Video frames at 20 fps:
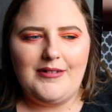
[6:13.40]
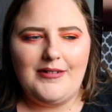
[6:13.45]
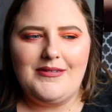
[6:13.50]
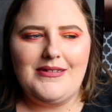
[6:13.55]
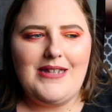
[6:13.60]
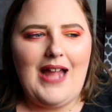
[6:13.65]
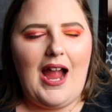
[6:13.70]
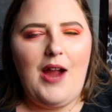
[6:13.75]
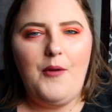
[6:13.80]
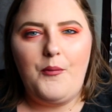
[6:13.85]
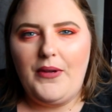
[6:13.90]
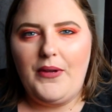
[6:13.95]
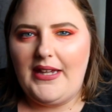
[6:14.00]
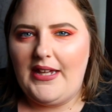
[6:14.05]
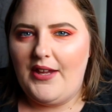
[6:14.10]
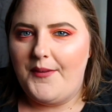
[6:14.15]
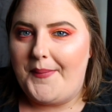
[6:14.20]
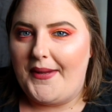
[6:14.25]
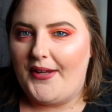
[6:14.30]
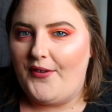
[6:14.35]
not really
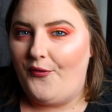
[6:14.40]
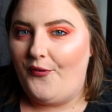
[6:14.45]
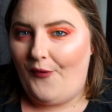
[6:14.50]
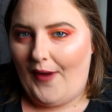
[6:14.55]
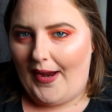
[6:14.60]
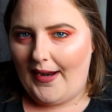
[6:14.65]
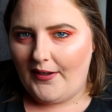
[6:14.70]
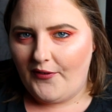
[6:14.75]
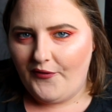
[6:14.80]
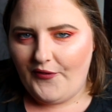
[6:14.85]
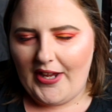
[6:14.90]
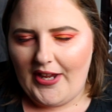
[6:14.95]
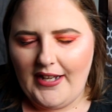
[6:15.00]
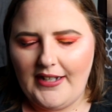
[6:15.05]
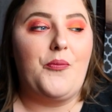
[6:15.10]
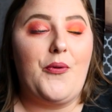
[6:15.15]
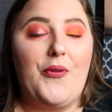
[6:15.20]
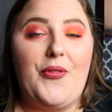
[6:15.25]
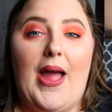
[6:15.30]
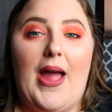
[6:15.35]
a big fan of
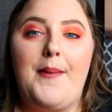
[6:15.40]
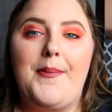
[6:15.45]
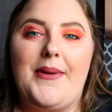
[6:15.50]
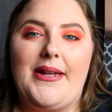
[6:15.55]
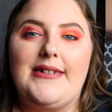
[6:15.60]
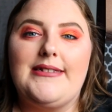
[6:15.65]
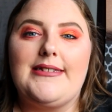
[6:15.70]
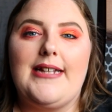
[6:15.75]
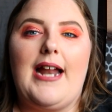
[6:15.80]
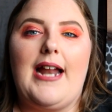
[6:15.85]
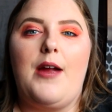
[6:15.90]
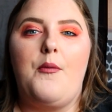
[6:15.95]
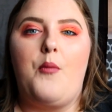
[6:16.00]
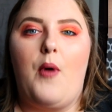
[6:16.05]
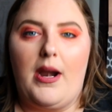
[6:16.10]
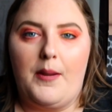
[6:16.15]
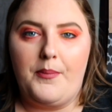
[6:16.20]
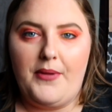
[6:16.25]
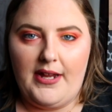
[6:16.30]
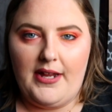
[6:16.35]
it. With that being said, I
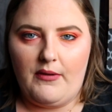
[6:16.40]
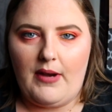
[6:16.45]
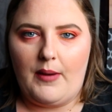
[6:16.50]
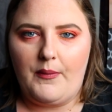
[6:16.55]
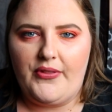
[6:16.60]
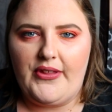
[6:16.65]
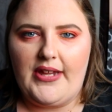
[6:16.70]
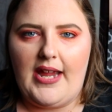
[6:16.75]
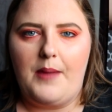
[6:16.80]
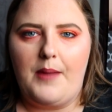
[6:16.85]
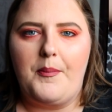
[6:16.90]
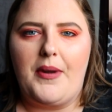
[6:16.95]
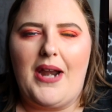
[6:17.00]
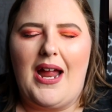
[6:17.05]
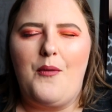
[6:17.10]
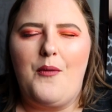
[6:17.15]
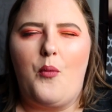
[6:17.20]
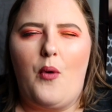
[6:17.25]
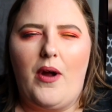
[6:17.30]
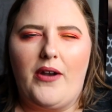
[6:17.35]
want to play around with it again, but
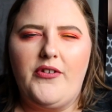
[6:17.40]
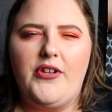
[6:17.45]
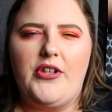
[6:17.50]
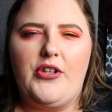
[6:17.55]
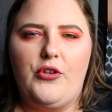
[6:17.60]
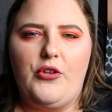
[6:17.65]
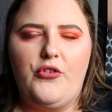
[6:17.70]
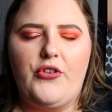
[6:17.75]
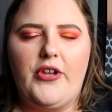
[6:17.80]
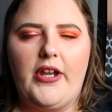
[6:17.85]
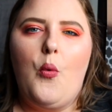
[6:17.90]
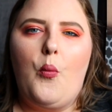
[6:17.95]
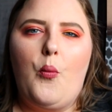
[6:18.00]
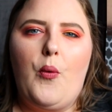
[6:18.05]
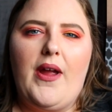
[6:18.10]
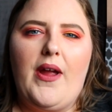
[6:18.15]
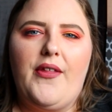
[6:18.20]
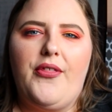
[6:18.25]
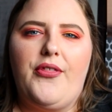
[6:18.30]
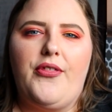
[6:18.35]
I want to use it
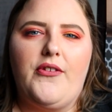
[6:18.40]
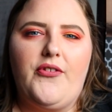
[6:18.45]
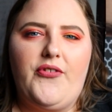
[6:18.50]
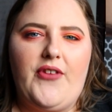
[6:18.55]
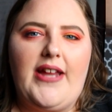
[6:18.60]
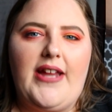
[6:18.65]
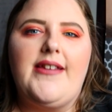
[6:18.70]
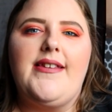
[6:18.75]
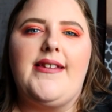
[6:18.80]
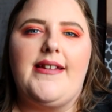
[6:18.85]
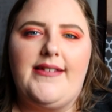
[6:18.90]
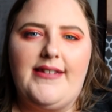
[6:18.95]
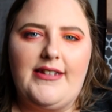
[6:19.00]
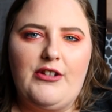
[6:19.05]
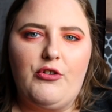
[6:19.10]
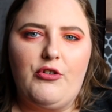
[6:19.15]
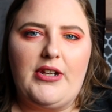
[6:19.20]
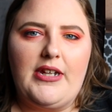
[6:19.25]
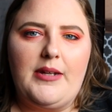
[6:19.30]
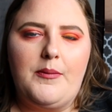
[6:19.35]
with say CC
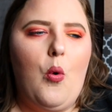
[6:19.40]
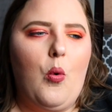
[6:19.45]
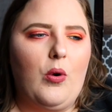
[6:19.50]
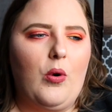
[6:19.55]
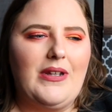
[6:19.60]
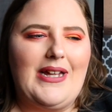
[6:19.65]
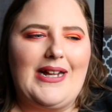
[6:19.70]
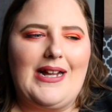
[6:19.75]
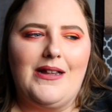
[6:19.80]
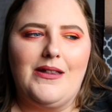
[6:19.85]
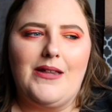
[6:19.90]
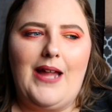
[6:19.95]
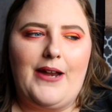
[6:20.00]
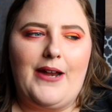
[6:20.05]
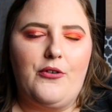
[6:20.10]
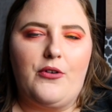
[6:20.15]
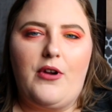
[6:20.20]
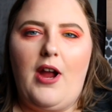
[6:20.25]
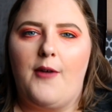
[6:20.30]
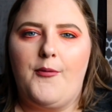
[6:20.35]
cream or like a
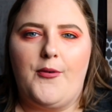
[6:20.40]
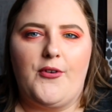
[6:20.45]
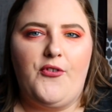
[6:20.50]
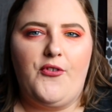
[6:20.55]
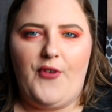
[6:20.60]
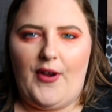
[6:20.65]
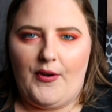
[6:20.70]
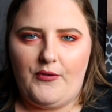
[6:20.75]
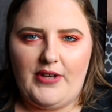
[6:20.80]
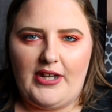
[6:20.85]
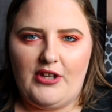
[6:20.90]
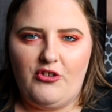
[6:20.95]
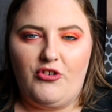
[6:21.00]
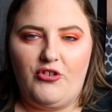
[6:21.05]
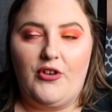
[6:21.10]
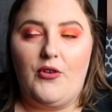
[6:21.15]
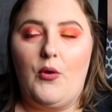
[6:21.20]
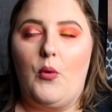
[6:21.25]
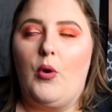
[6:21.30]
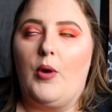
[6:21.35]
lighter coverage
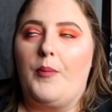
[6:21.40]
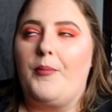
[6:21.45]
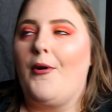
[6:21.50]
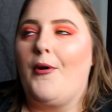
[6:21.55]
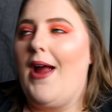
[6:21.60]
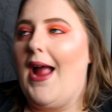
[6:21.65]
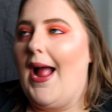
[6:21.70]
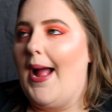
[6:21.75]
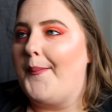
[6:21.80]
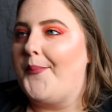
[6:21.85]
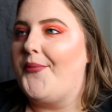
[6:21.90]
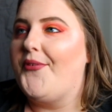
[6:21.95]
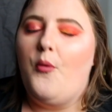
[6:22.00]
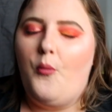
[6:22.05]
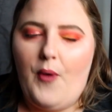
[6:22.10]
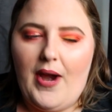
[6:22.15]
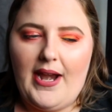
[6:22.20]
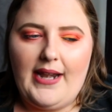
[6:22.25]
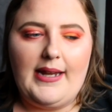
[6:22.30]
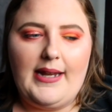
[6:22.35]
foundation, or perhaps
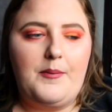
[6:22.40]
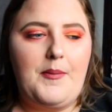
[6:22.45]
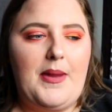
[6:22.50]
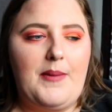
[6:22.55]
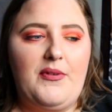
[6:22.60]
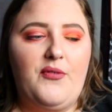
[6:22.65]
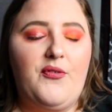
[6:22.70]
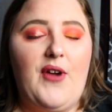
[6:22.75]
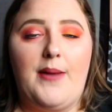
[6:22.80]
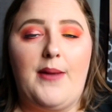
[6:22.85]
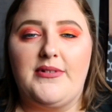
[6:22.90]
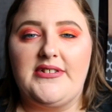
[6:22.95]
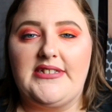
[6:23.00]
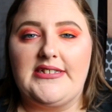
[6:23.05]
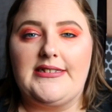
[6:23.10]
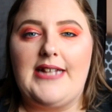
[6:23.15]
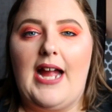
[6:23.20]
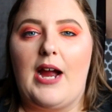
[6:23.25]
waiting maybe 5 or 6